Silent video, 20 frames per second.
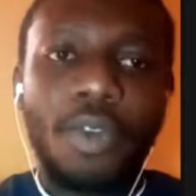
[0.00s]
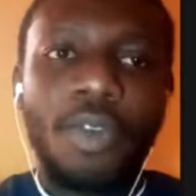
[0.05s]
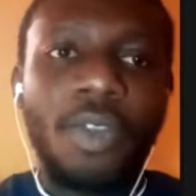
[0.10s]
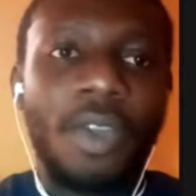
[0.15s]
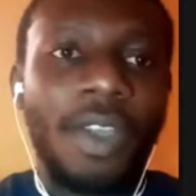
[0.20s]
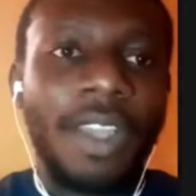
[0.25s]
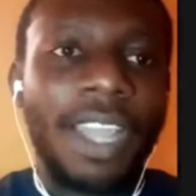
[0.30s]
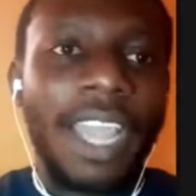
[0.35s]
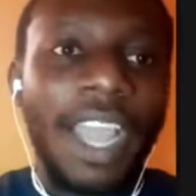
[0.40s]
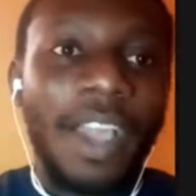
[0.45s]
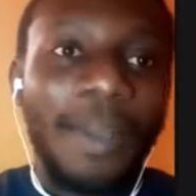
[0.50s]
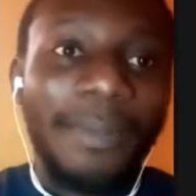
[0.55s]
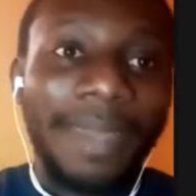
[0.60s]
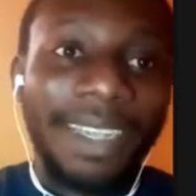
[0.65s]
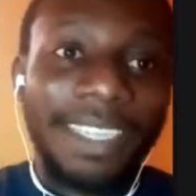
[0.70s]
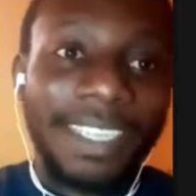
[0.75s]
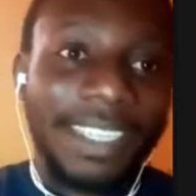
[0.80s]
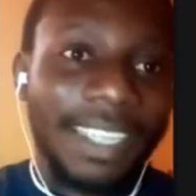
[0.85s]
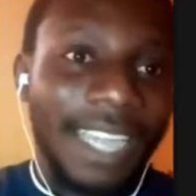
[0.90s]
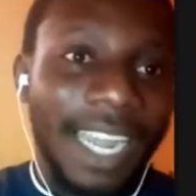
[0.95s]
longer on
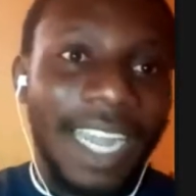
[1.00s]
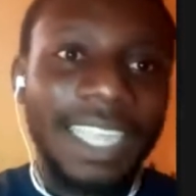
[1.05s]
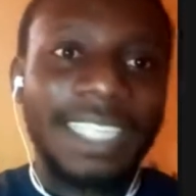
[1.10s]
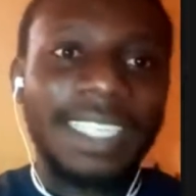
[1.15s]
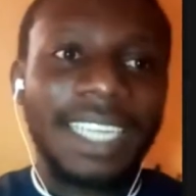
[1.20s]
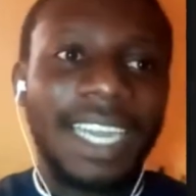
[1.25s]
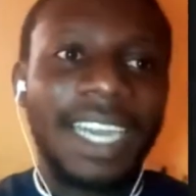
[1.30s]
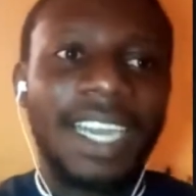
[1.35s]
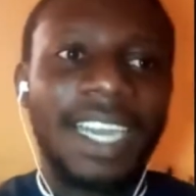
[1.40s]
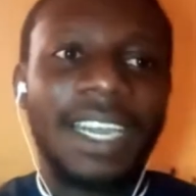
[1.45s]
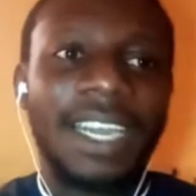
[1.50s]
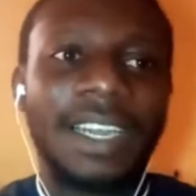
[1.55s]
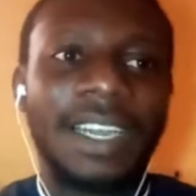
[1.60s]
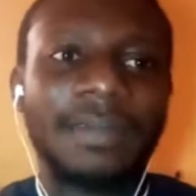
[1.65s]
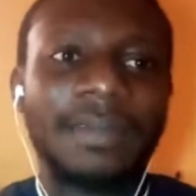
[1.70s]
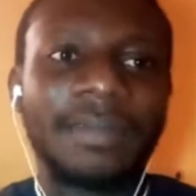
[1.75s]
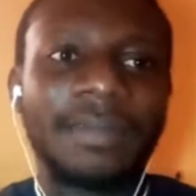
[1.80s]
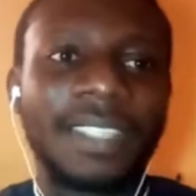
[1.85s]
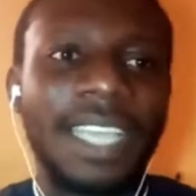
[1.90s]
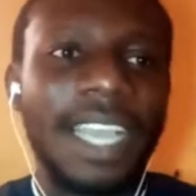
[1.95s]
my side.
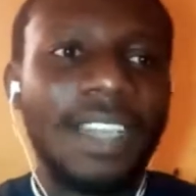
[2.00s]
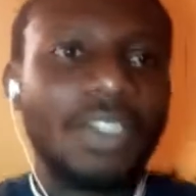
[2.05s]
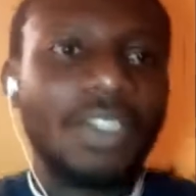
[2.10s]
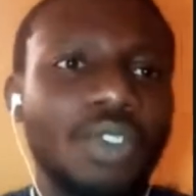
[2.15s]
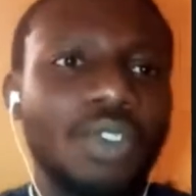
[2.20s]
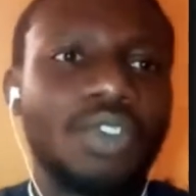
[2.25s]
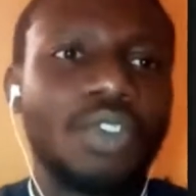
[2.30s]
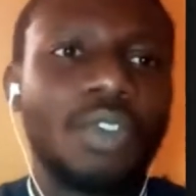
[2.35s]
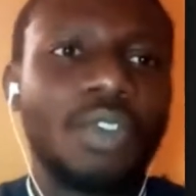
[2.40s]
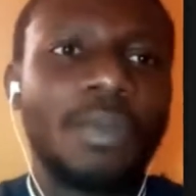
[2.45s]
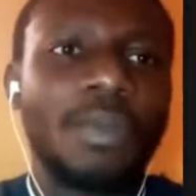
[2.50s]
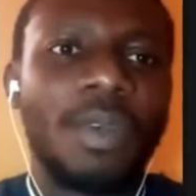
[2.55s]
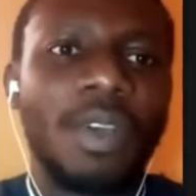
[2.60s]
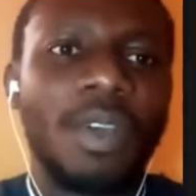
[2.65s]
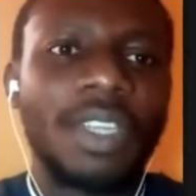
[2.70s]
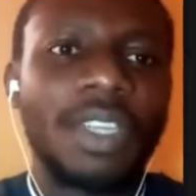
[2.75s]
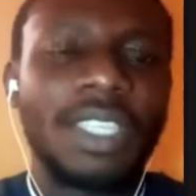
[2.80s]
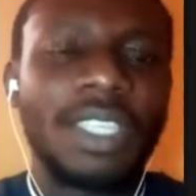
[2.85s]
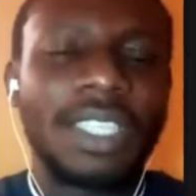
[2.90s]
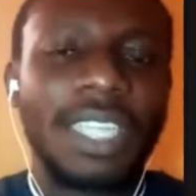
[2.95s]
Thank you so
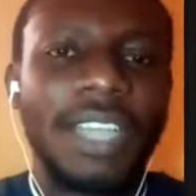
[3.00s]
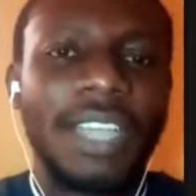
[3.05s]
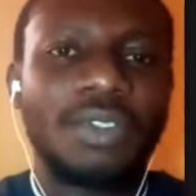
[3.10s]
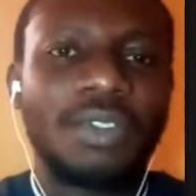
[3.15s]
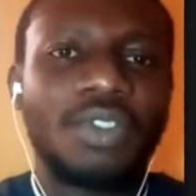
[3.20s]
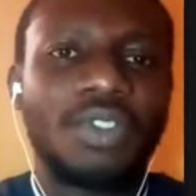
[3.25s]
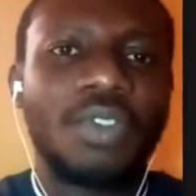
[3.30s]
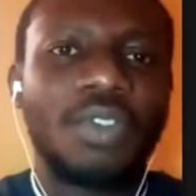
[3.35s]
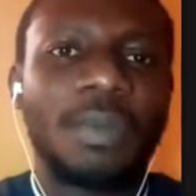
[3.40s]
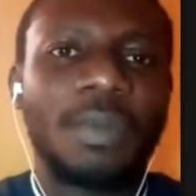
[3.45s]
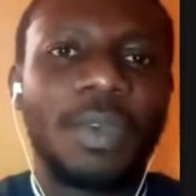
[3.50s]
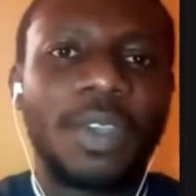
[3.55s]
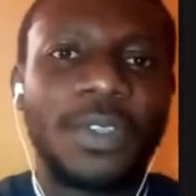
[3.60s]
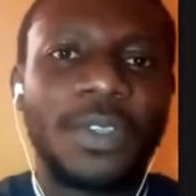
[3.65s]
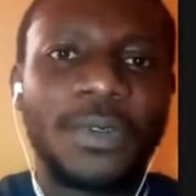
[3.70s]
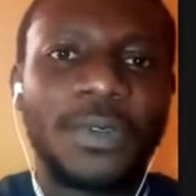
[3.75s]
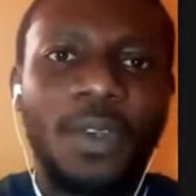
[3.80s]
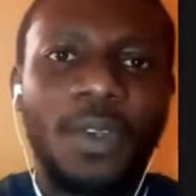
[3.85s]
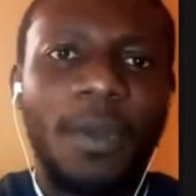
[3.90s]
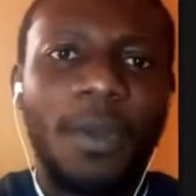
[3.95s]
much. Thank you so much
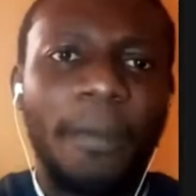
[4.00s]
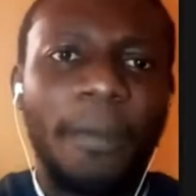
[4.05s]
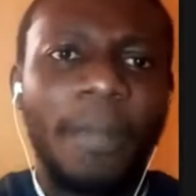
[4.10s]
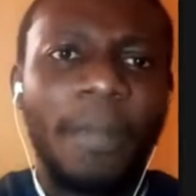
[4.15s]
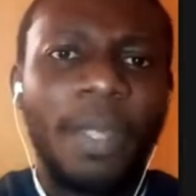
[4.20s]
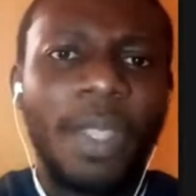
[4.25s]
for